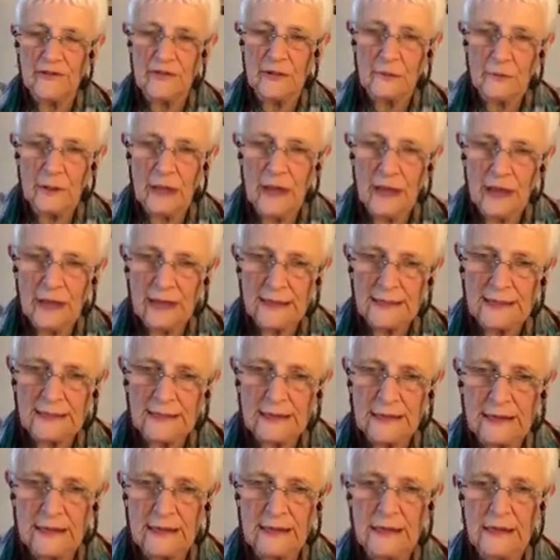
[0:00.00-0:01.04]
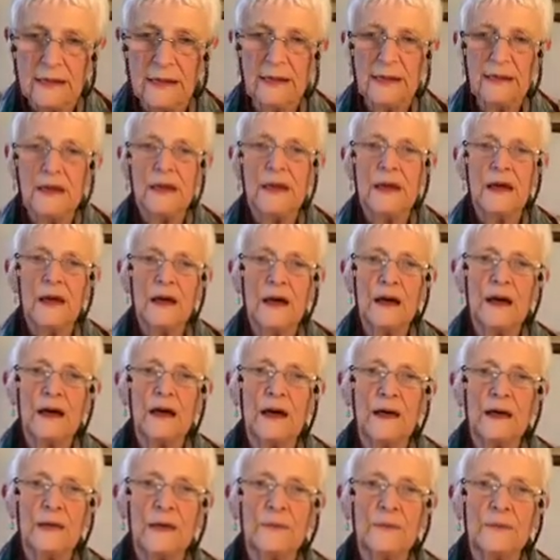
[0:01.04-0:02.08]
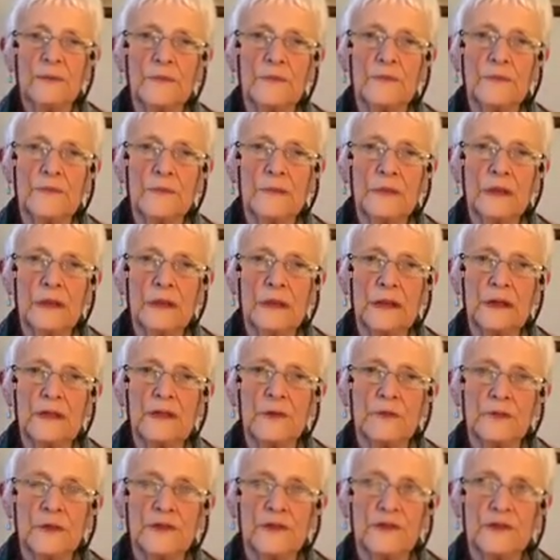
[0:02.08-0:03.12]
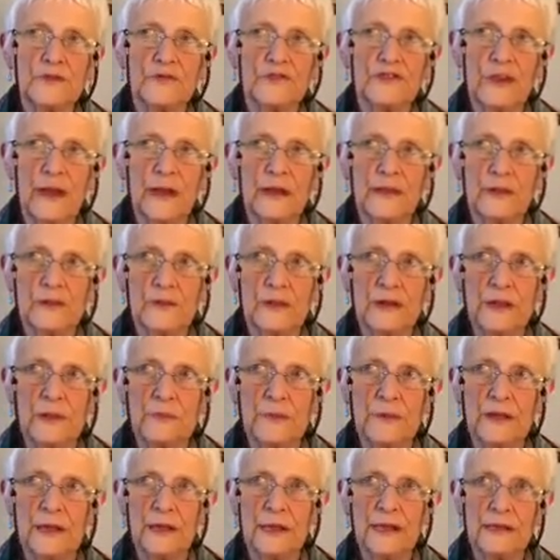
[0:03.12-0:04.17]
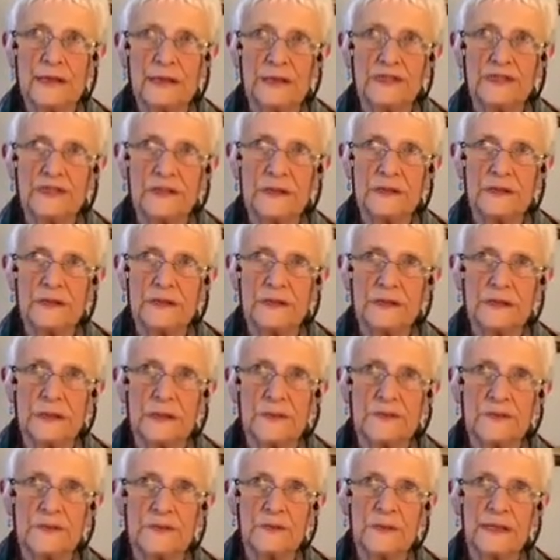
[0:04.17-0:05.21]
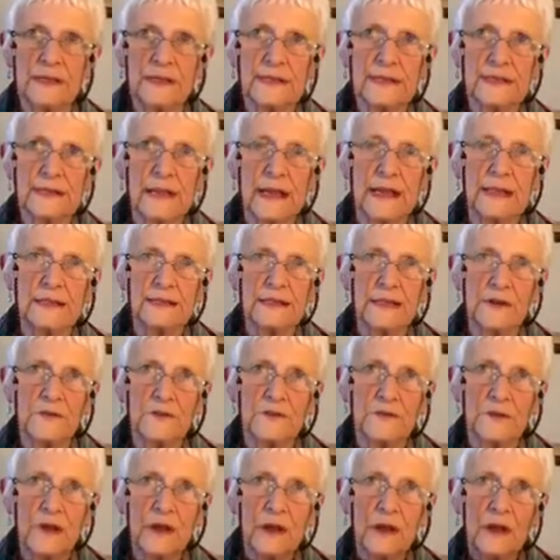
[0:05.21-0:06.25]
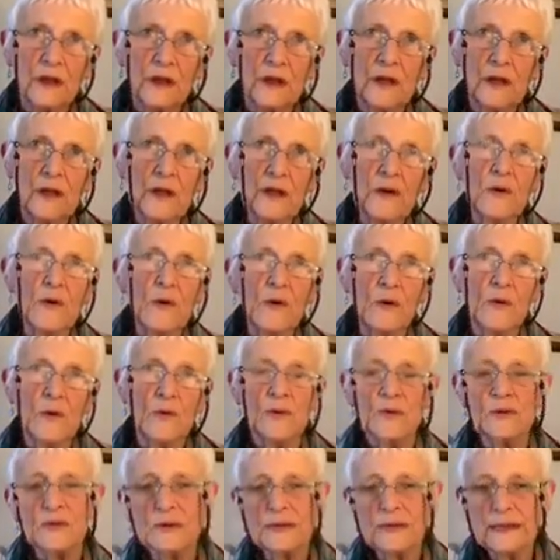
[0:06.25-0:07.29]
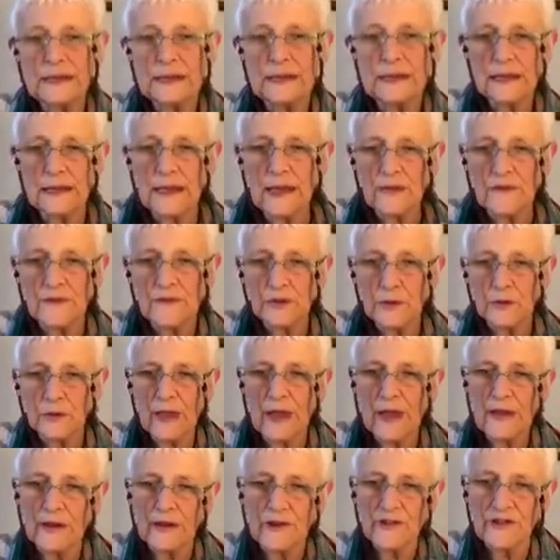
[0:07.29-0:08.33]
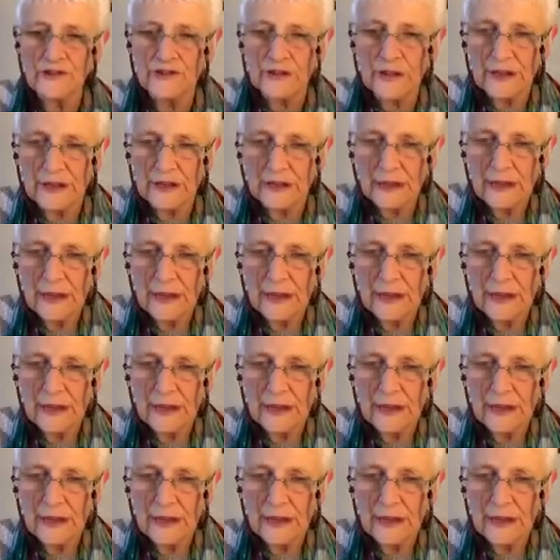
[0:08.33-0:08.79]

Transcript: passing in the month of January, because she's given me the sense of, I have no energy.